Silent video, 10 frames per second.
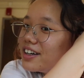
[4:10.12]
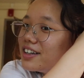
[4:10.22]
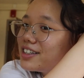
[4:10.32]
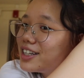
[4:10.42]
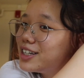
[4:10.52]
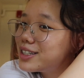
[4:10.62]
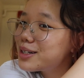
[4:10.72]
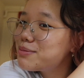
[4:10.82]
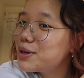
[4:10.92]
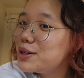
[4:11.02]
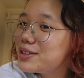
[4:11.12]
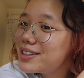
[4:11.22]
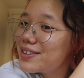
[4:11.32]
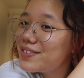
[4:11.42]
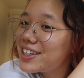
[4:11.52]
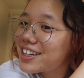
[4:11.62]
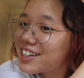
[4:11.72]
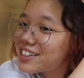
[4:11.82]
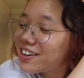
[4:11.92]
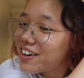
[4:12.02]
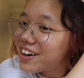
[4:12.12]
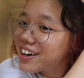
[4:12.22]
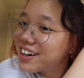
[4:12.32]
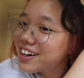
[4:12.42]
Is this supposed to be this hard?